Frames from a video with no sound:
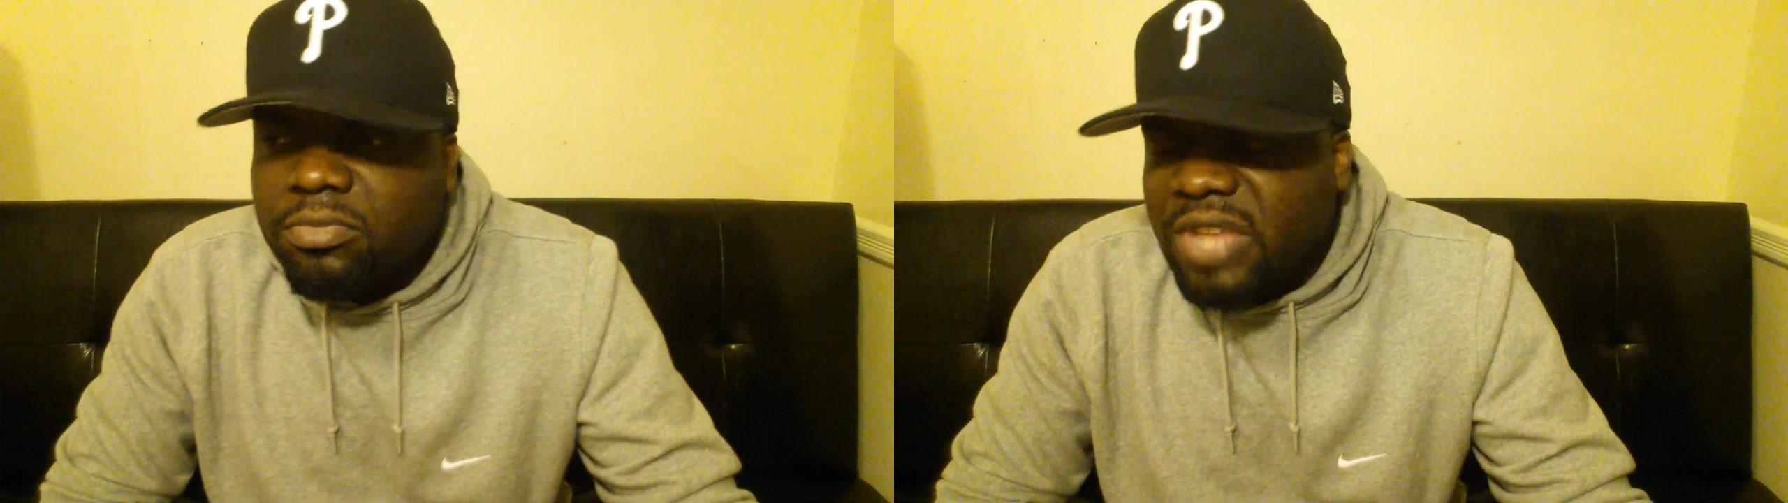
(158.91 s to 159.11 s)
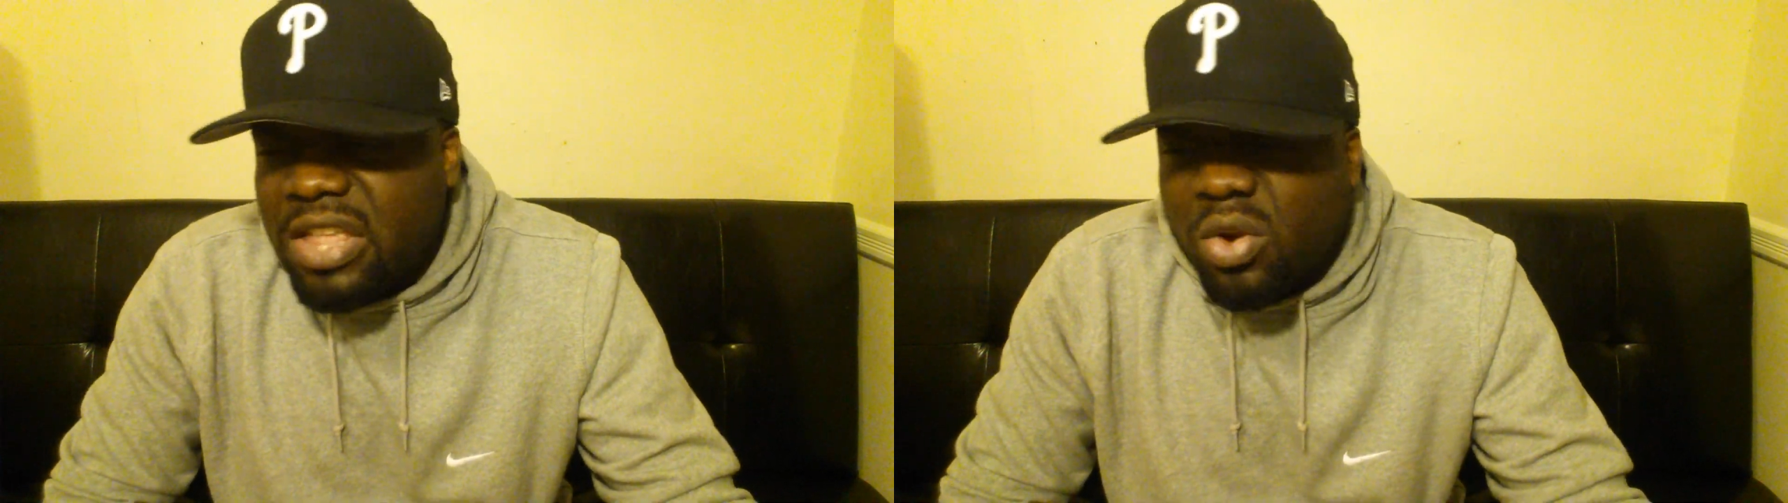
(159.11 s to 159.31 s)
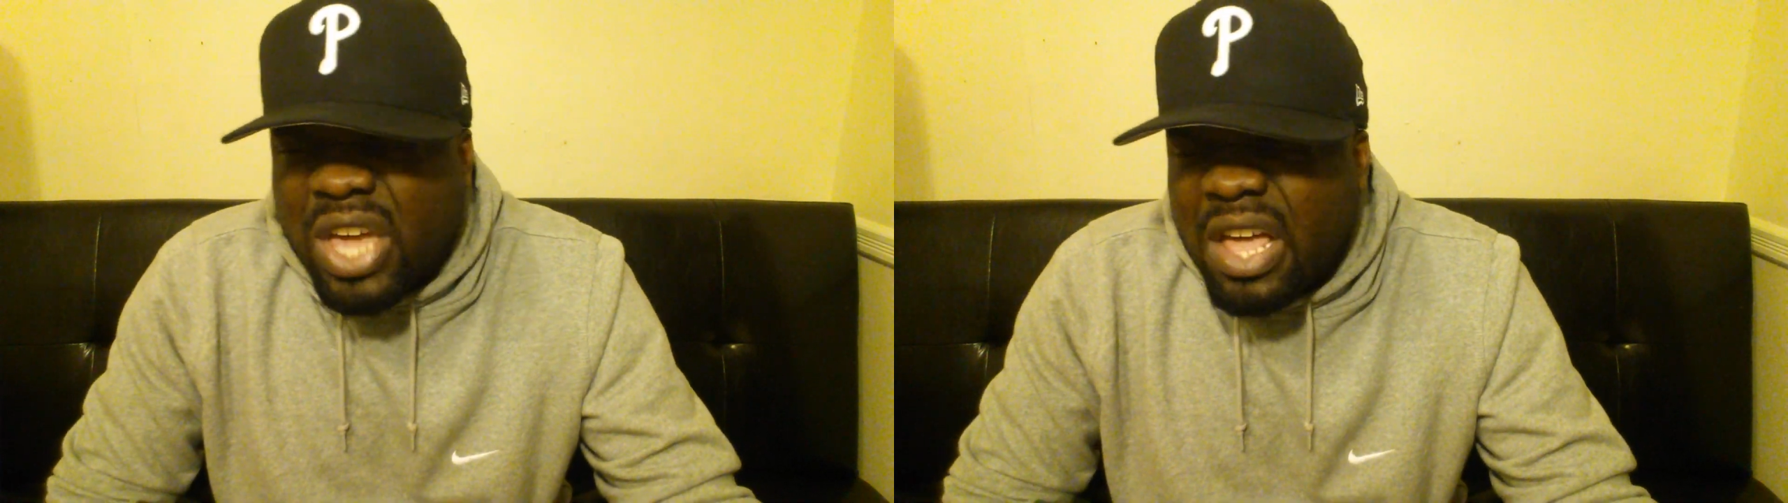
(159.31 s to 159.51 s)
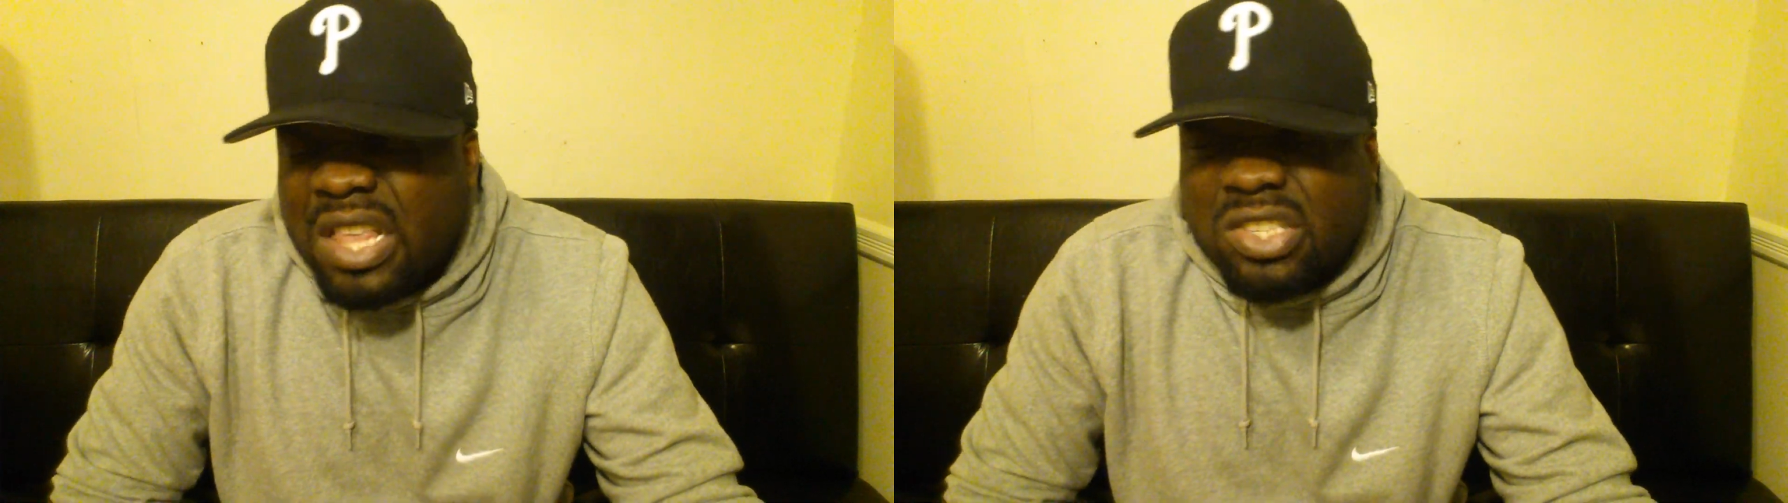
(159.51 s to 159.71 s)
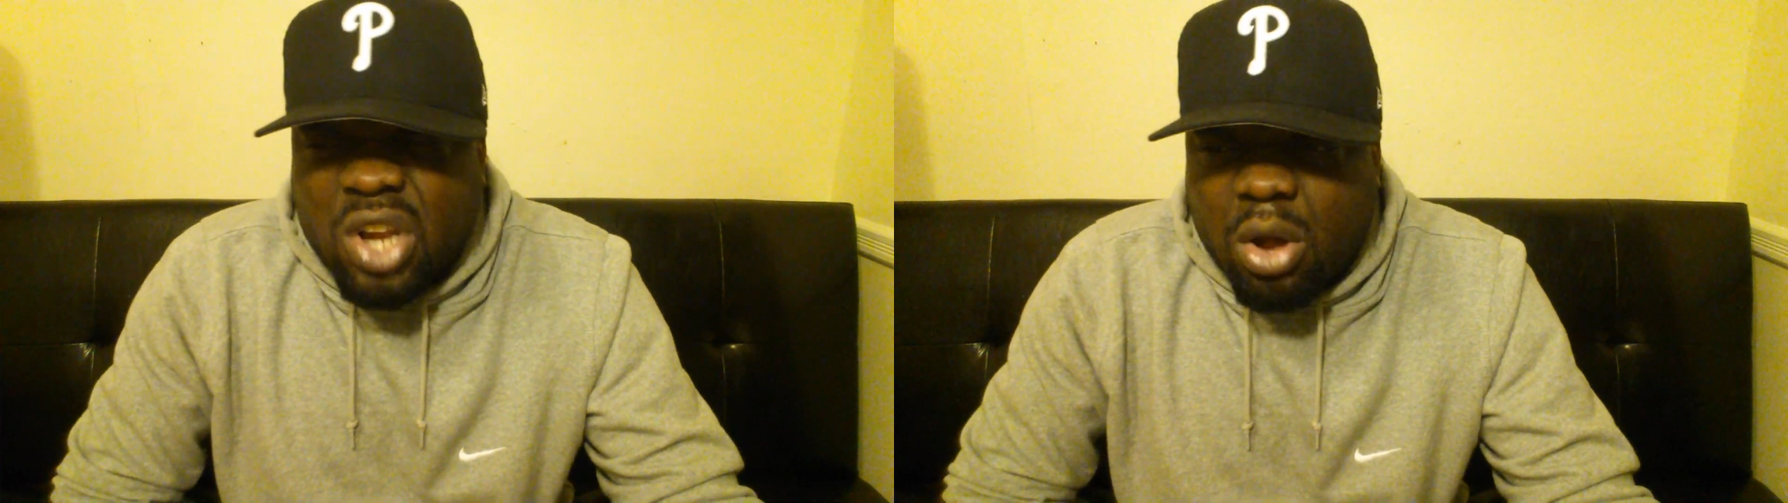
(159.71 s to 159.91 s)
Daniel Geale
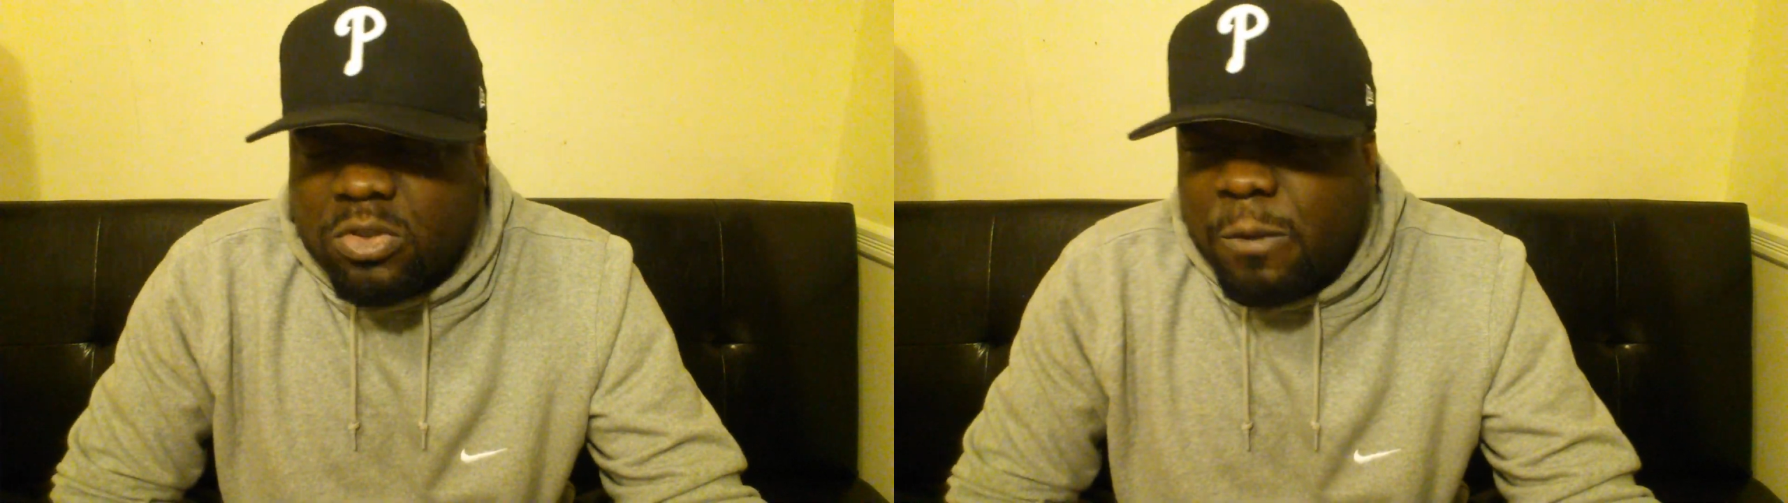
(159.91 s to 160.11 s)
is known